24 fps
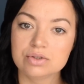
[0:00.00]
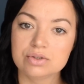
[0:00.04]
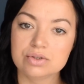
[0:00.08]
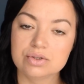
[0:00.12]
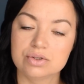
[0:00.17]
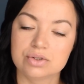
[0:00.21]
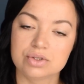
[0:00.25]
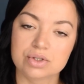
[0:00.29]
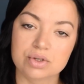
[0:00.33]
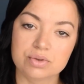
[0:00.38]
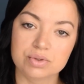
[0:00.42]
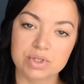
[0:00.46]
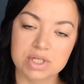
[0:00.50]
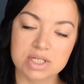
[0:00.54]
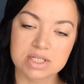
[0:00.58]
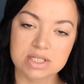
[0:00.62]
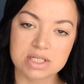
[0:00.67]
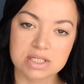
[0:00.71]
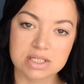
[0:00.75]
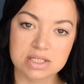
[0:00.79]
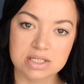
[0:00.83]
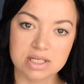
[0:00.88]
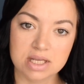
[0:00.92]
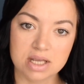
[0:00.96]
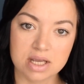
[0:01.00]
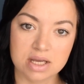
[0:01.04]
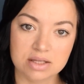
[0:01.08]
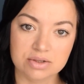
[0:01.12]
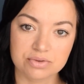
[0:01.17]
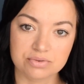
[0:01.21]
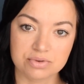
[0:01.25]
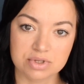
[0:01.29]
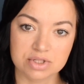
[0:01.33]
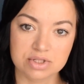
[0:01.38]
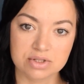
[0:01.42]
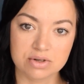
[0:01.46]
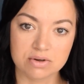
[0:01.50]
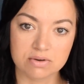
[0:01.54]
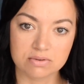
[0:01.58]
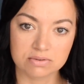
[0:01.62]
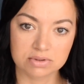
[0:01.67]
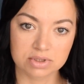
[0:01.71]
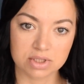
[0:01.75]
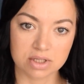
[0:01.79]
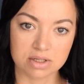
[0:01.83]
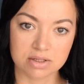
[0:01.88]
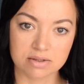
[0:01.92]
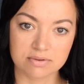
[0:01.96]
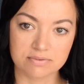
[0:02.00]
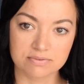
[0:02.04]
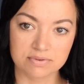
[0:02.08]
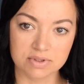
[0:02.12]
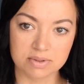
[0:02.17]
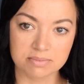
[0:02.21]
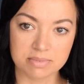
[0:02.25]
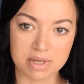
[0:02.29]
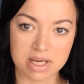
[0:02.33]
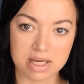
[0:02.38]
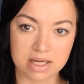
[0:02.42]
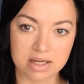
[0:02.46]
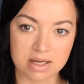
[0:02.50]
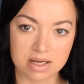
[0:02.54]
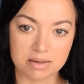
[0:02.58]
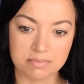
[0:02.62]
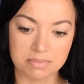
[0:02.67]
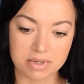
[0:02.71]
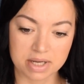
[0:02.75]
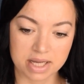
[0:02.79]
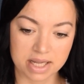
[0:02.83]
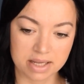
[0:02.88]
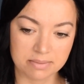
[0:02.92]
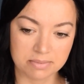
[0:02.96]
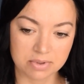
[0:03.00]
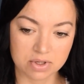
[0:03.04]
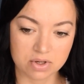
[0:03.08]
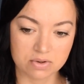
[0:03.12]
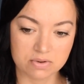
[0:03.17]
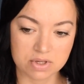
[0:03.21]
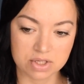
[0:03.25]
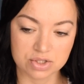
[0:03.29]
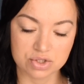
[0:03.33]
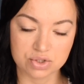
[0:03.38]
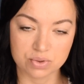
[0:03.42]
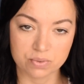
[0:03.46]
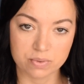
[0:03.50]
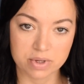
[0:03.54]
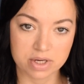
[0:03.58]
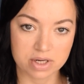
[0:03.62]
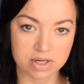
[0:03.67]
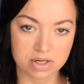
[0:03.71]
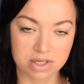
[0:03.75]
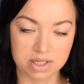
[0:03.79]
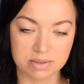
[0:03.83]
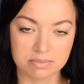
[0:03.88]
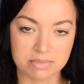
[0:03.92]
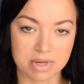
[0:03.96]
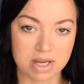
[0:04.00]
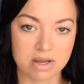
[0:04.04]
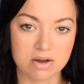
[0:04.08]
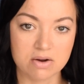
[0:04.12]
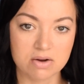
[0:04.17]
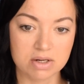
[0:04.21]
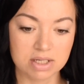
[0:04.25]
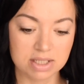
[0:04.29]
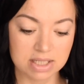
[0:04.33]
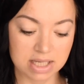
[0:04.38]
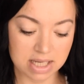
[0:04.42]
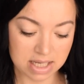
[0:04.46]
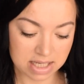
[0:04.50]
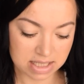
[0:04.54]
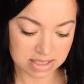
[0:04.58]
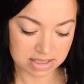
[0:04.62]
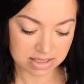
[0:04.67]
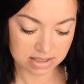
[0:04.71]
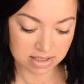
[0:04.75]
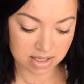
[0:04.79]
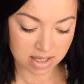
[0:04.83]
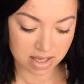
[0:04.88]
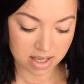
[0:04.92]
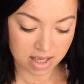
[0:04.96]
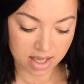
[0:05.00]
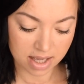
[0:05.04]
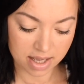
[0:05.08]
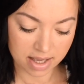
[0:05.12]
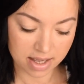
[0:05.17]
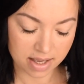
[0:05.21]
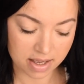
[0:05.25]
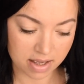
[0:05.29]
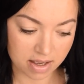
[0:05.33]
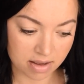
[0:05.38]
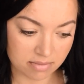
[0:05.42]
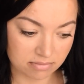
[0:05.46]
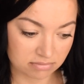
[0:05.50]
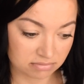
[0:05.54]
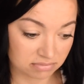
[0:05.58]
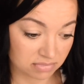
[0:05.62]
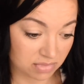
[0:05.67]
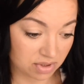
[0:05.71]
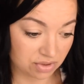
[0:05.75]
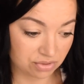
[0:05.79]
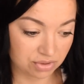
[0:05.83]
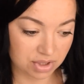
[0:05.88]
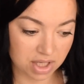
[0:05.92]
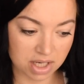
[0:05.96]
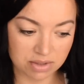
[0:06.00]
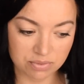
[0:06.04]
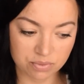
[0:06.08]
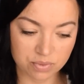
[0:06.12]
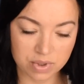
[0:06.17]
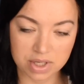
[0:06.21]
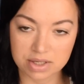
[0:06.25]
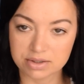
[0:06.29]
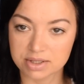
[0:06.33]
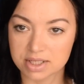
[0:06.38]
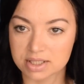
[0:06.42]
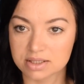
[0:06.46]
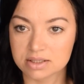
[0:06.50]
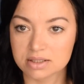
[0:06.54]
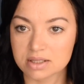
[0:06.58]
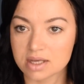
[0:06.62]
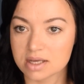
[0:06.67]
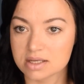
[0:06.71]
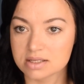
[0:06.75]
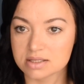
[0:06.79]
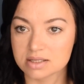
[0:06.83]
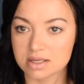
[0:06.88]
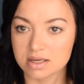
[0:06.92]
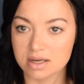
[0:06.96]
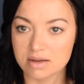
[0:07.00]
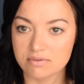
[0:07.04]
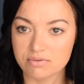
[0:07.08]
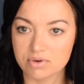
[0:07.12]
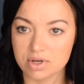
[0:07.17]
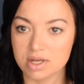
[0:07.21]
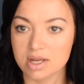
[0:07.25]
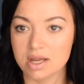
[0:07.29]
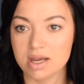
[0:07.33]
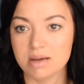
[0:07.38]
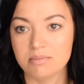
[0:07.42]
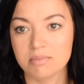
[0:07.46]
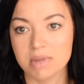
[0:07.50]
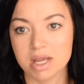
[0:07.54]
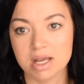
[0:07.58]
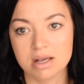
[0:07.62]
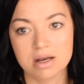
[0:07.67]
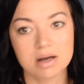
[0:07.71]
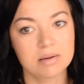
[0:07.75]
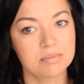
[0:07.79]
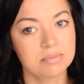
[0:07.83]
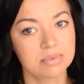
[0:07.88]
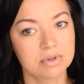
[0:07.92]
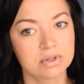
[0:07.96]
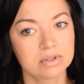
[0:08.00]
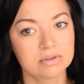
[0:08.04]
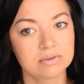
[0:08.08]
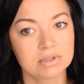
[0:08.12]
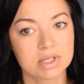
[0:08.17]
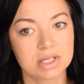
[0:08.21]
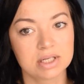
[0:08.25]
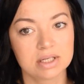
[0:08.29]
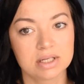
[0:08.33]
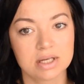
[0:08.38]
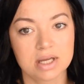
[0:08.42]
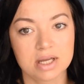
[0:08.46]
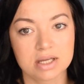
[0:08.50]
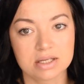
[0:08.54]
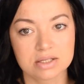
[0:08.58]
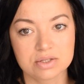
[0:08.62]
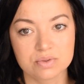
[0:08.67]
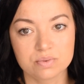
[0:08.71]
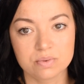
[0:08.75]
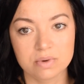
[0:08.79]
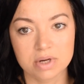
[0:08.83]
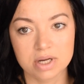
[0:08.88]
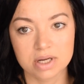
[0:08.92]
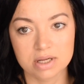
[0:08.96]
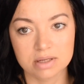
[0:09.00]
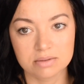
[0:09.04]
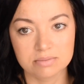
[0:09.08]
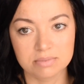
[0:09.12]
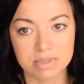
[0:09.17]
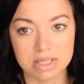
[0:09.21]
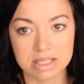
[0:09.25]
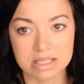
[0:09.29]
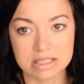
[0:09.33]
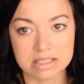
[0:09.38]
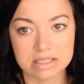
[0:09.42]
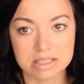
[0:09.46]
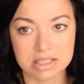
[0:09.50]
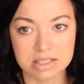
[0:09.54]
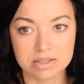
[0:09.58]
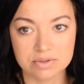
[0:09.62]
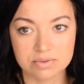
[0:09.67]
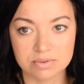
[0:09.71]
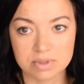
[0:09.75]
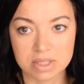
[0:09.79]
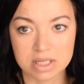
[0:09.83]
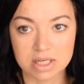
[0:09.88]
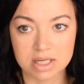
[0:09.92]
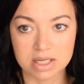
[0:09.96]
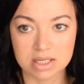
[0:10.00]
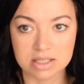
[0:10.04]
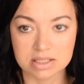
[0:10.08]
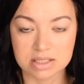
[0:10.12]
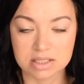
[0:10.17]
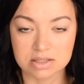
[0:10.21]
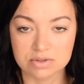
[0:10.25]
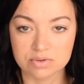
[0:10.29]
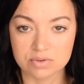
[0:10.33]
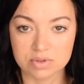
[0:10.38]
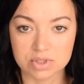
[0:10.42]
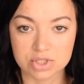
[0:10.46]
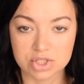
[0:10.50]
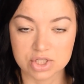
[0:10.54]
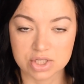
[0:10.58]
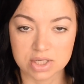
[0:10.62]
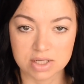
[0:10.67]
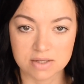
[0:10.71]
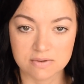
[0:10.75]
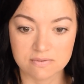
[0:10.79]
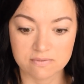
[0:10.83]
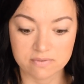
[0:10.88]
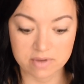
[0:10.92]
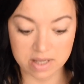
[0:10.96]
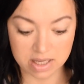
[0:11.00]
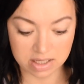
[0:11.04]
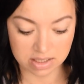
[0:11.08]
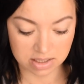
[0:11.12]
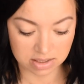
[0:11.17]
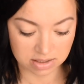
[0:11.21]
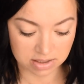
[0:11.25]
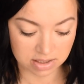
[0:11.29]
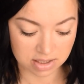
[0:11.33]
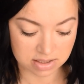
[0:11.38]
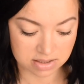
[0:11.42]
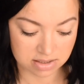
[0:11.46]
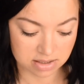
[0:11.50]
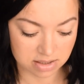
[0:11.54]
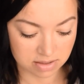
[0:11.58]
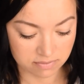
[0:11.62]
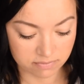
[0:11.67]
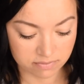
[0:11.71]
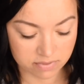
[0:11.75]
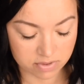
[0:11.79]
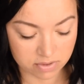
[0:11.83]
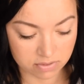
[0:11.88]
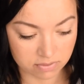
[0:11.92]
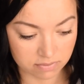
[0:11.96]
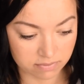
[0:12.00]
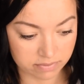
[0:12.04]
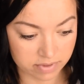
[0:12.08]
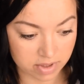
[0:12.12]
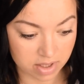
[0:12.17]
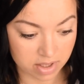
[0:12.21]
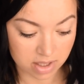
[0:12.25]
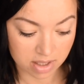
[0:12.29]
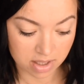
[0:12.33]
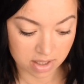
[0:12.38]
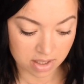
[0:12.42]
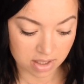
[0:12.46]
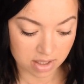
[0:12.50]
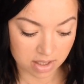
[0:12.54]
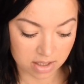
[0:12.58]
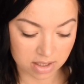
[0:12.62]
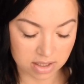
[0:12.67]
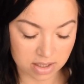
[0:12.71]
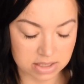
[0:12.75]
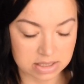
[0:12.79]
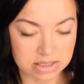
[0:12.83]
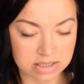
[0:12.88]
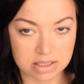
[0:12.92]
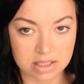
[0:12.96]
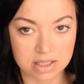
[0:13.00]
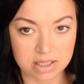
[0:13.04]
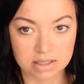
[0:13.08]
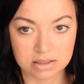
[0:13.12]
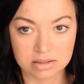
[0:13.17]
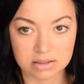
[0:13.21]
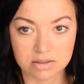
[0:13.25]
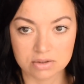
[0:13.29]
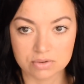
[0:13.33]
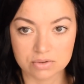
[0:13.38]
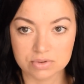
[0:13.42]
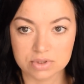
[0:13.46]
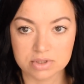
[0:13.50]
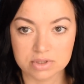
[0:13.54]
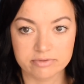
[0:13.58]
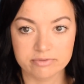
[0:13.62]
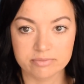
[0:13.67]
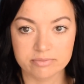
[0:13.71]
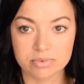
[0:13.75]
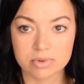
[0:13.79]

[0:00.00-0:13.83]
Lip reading: So this is the end result of the makeup I am going to wear in my holidays. You can wear it as an everyday makeup look as well, because it's really easy to achieve and it doesn't involve a ton loads of